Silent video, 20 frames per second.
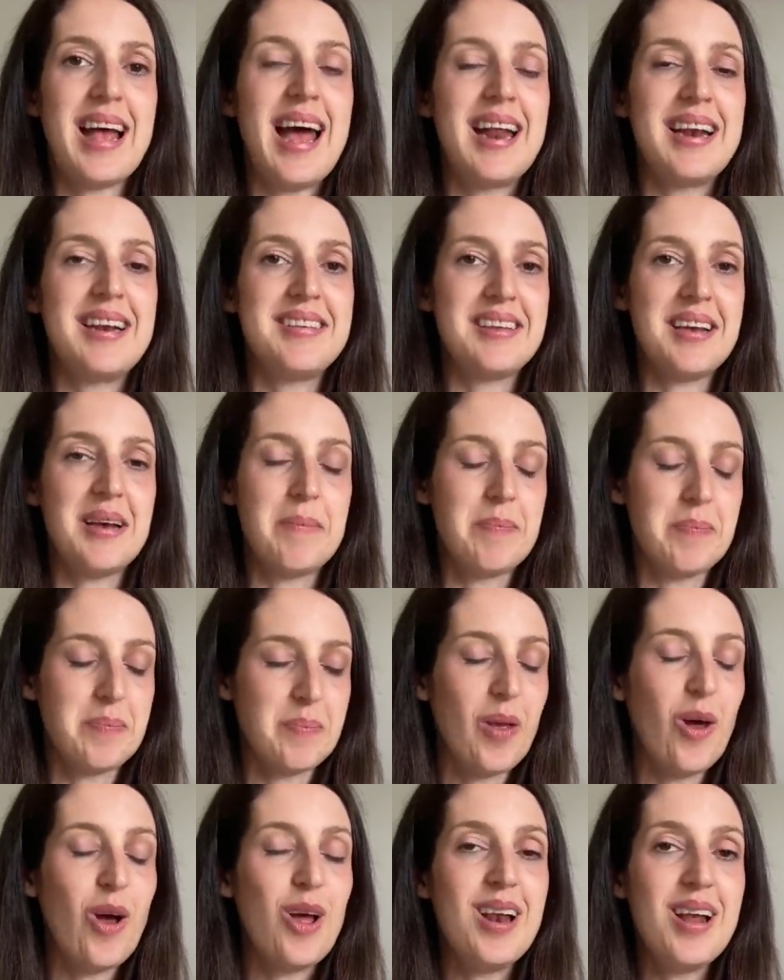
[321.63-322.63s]
And um,
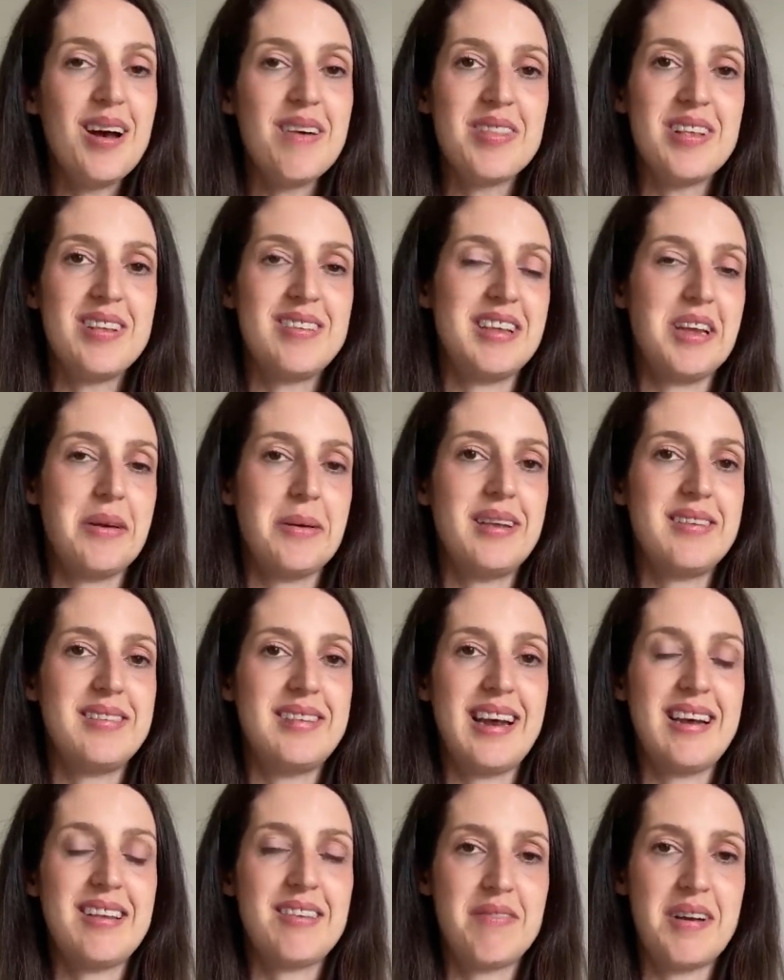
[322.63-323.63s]
I love the
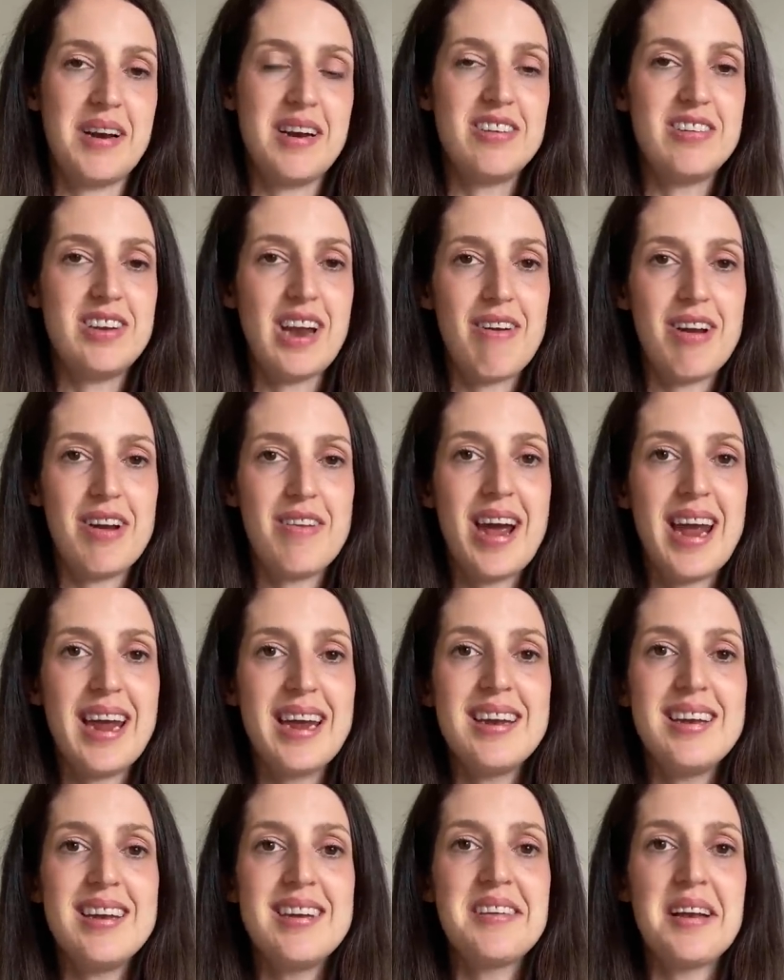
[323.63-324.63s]
Six French Terry
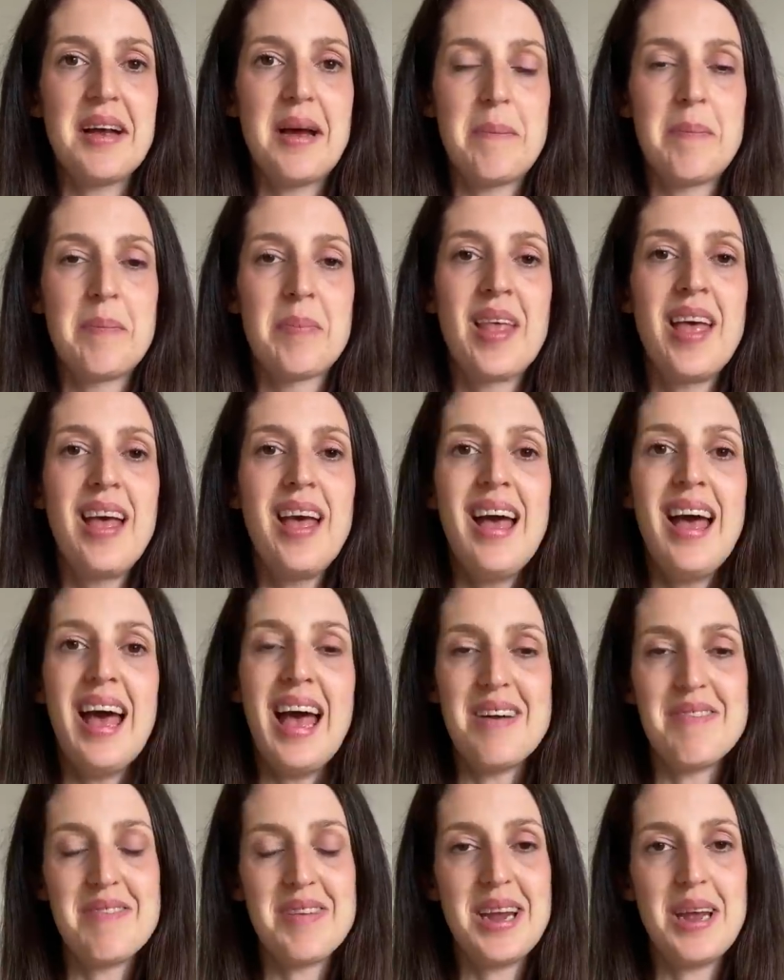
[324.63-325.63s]
range. Um,
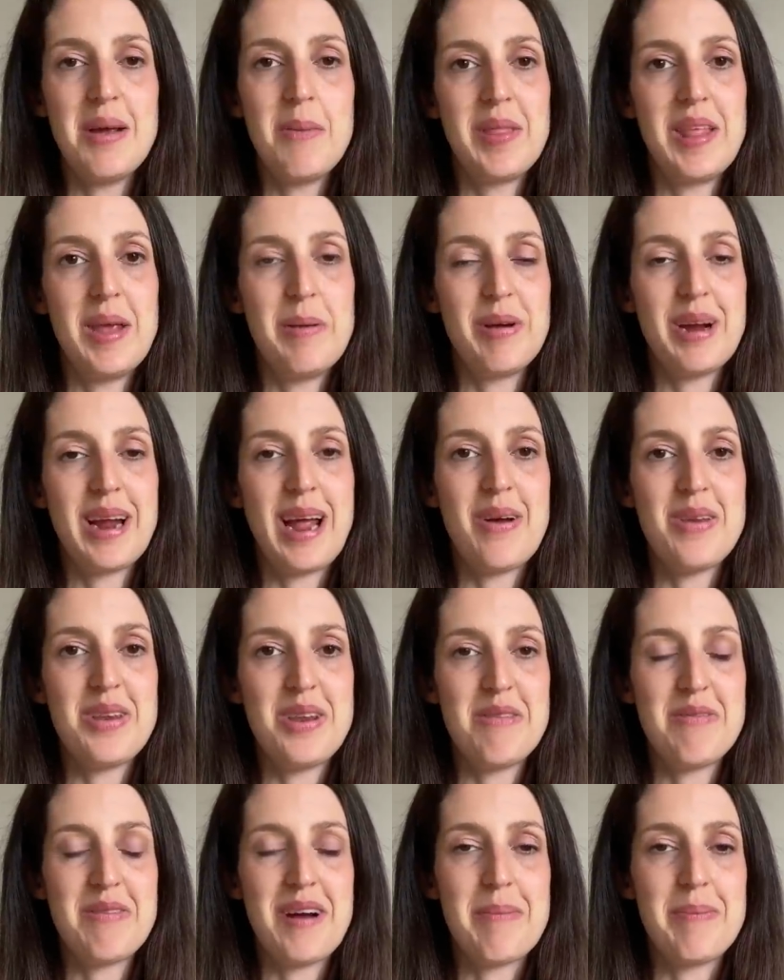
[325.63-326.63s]
every year when they bring out
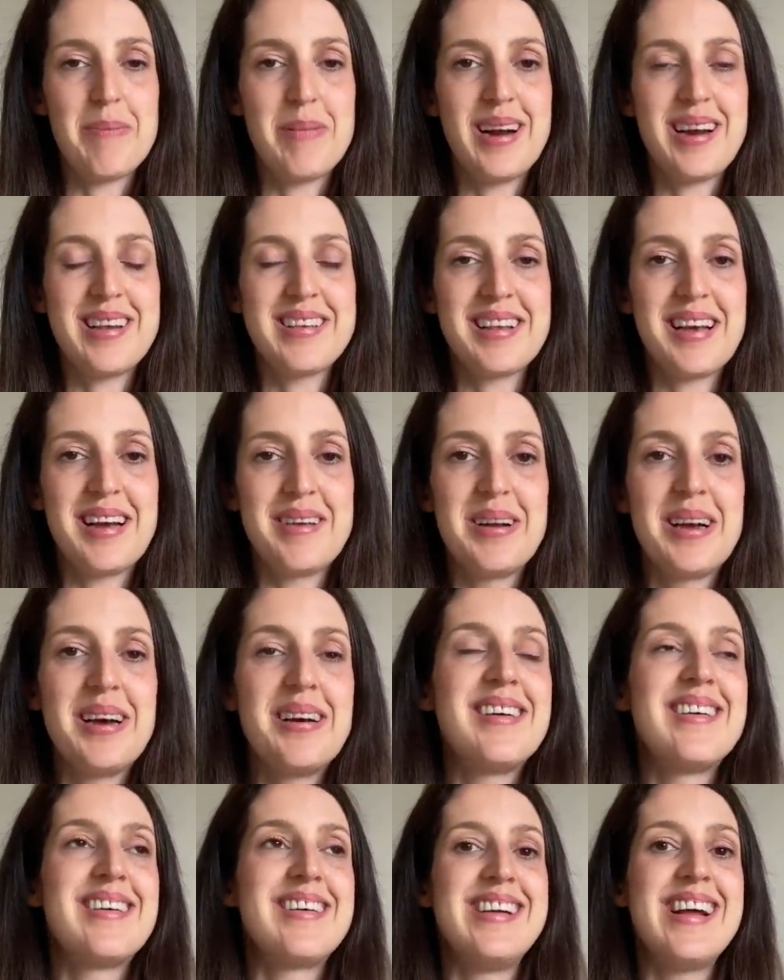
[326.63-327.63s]
new fabrics, I'm like,
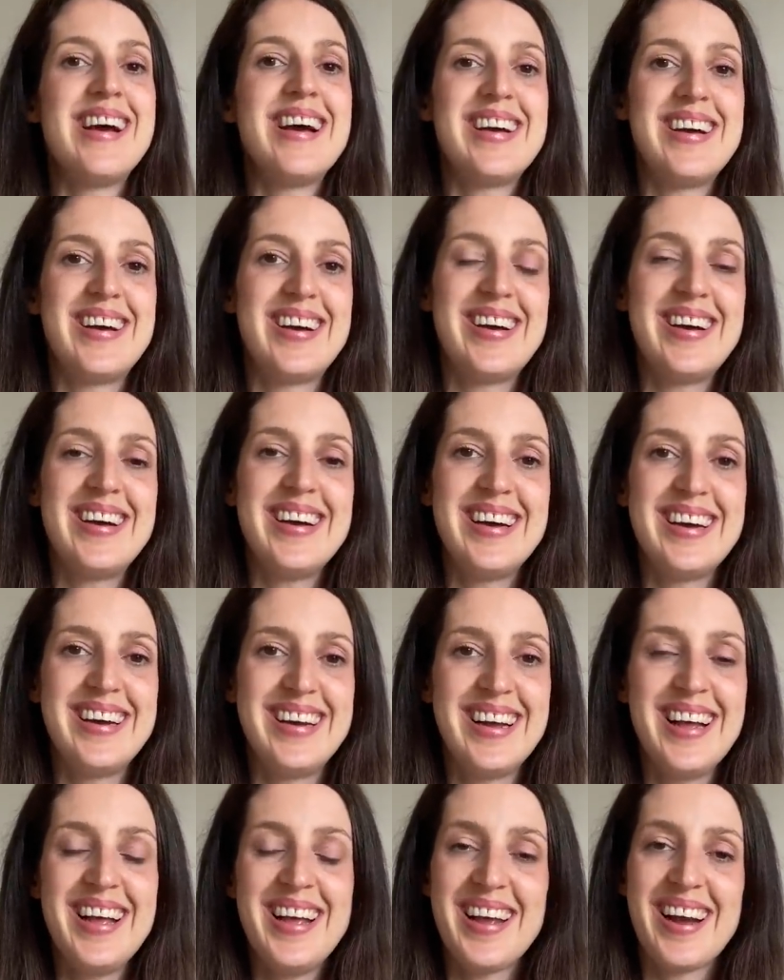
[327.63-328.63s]
oh no,
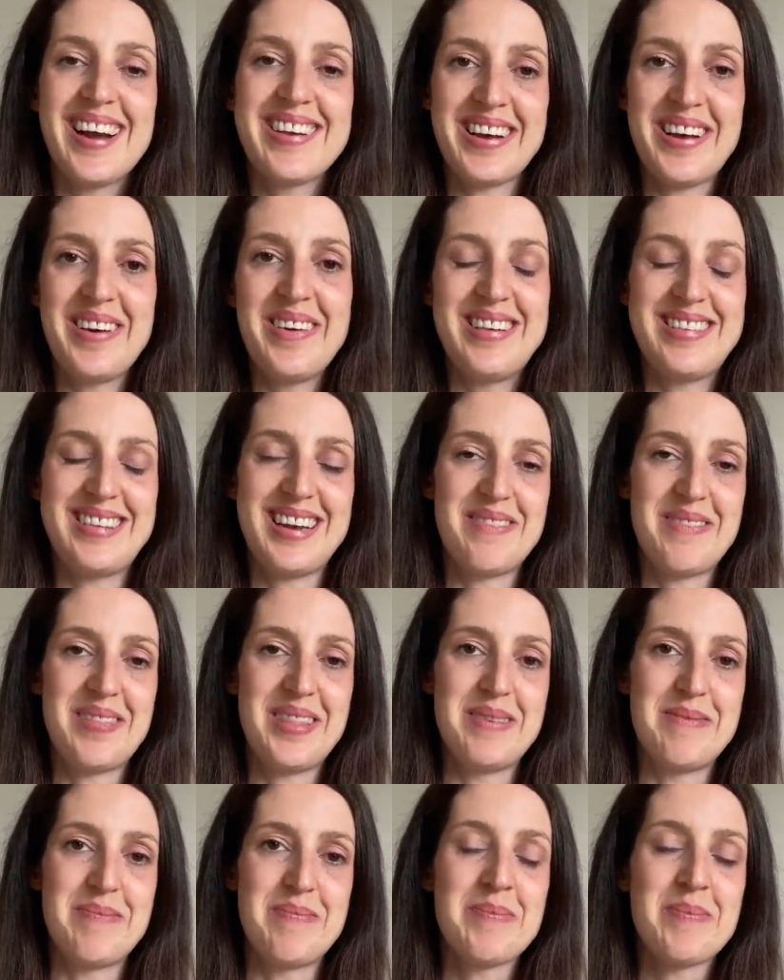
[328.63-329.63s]
because I always love
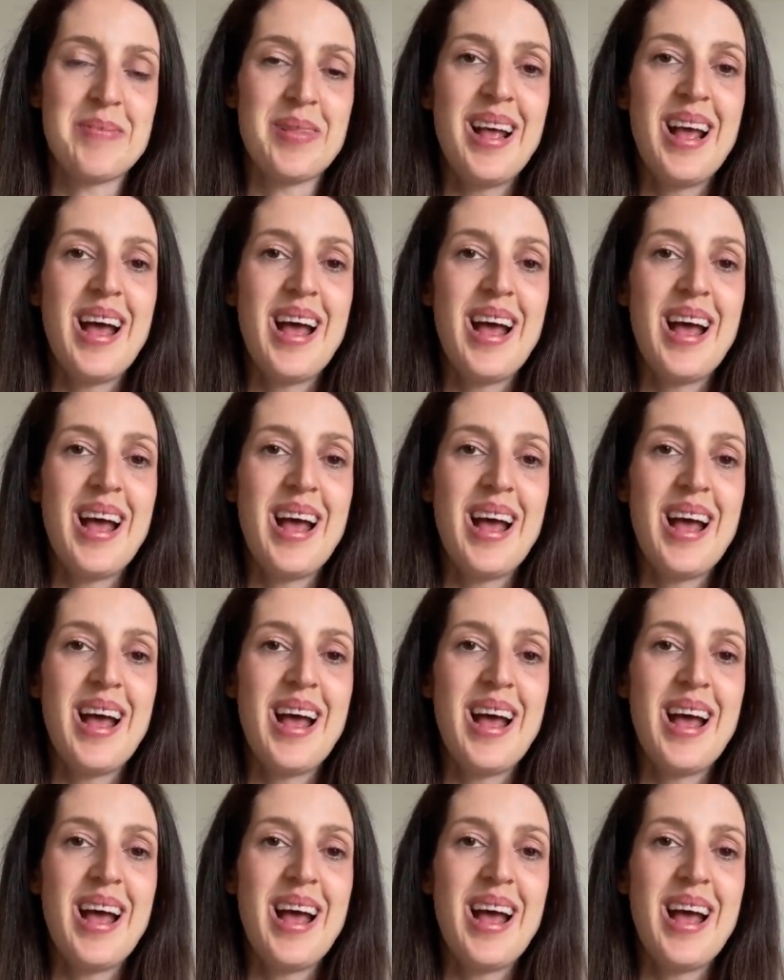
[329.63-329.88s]
them.